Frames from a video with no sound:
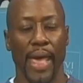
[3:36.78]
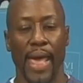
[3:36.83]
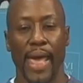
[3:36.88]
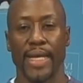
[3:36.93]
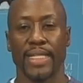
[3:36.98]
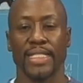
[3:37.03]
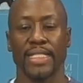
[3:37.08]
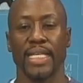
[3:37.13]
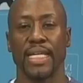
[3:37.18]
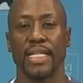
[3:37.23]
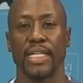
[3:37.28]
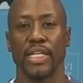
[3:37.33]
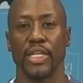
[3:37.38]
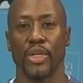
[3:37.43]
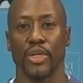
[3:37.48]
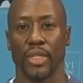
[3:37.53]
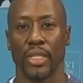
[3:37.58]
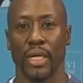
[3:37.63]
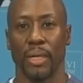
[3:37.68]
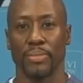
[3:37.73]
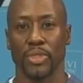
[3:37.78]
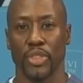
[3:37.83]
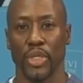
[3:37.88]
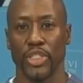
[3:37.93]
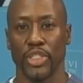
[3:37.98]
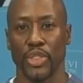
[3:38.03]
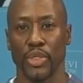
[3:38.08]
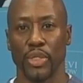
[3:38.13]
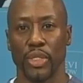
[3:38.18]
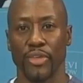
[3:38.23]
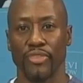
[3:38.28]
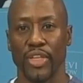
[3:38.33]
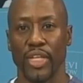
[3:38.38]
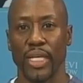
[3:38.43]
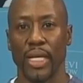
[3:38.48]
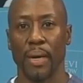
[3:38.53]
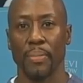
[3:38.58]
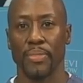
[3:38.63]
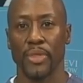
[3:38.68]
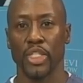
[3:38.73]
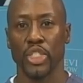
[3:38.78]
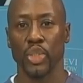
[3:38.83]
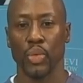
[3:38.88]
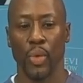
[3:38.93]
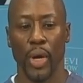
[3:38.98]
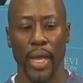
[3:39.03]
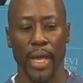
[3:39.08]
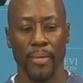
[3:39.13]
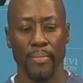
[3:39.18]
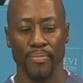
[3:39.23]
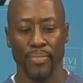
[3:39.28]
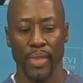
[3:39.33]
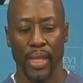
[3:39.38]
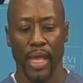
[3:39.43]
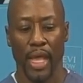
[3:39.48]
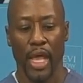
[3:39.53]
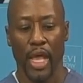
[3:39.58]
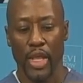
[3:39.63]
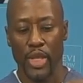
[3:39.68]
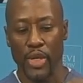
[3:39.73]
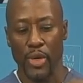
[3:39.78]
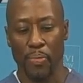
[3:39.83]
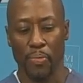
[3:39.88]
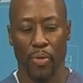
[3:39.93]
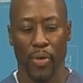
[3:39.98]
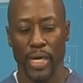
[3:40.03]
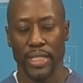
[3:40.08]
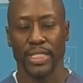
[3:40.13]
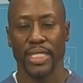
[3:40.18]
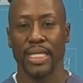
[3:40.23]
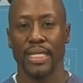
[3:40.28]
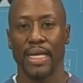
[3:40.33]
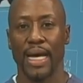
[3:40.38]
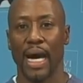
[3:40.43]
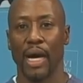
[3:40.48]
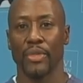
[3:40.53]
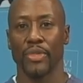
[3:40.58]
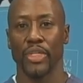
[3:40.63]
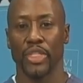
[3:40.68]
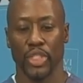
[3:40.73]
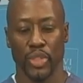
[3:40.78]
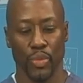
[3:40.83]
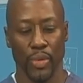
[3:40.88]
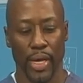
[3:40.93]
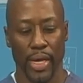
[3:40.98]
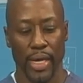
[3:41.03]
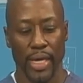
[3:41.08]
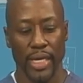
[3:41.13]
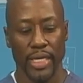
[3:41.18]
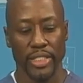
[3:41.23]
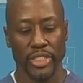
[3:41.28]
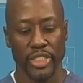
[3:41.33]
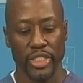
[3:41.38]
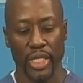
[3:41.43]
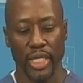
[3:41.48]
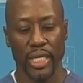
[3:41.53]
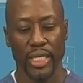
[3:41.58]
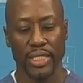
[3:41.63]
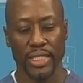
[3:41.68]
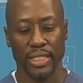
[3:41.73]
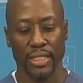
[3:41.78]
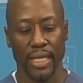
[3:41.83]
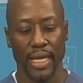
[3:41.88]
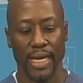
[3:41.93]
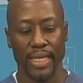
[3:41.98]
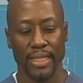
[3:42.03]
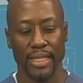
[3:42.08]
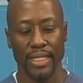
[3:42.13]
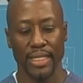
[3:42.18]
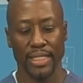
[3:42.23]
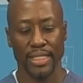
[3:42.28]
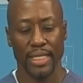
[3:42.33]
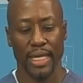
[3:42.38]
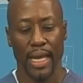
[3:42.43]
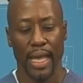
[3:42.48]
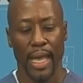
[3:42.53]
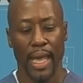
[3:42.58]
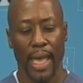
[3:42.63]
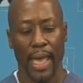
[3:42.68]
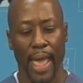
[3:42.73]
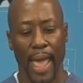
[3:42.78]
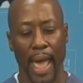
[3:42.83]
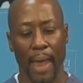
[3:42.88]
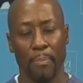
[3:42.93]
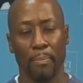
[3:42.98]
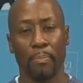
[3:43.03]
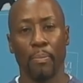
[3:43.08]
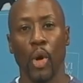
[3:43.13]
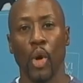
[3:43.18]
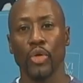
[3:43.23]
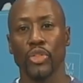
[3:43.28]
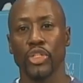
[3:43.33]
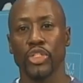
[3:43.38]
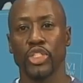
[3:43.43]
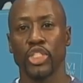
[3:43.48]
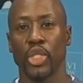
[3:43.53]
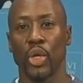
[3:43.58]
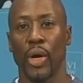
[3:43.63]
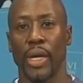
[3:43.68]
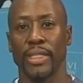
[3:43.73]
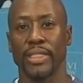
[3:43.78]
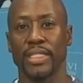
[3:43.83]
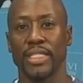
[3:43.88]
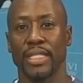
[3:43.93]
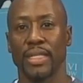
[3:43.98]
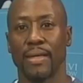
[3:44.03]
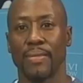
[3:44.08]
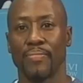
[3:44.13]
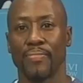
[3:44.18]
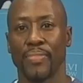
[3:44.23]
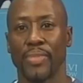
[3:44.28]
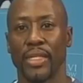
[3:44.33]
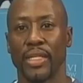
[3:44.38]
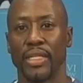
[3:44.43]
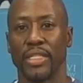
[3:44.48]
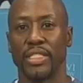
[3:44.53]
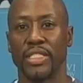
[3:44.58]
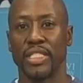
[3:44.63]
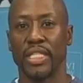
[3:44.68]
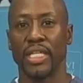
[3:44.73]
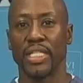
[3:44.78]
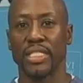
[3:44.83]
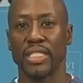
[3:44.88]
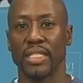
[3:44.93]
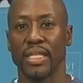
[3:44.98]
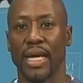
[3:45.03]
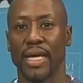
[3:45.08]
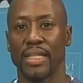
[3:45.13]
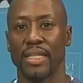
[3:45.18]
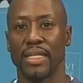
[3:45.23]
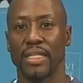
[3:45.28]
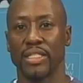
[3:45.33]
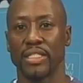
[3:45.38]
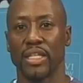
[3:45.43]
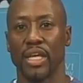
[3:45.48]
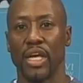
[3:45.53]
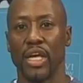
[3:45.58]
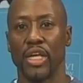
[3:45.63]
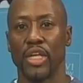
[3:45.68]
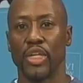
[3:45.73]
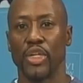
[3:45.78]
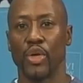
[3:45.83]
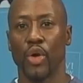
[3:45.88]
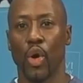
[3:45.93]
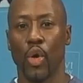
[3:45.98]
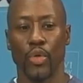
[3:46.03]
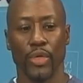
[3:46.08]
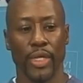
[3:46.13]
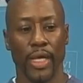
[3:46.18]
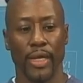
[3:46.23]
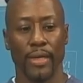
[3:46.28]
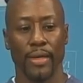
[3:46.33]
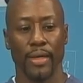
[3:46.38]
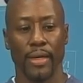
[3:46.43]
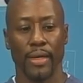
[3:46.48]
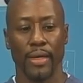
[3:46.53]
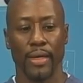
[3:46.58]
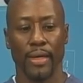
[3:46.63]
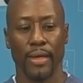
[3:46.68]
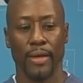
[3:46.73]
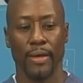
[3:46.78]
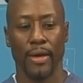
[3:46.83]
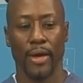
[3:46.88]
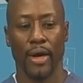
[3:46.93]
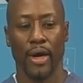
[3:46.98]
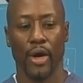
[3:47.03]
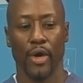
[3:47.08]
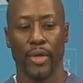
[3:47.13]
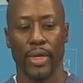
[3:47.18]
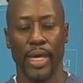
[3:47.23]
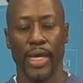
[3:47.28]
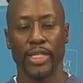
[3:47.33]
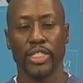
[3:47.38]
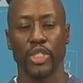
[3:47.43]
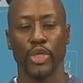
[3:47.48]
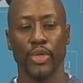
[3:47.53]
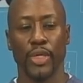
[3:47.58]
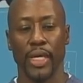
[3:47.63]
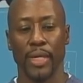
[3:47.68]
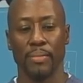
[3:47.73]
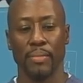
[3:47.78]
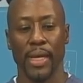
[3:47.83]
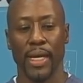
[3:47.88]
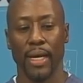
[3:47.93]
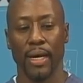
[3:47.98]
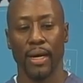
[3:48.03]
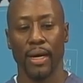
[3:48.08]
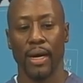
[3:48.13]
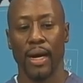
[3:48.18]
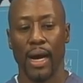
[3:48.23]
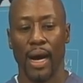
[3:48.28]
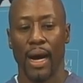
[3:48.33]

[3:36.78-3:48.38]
extending your thumb. So as you're lifting up this way, you're pressing down this way, just like this, at both joints, just like this. You hold it. Okay, so you can make a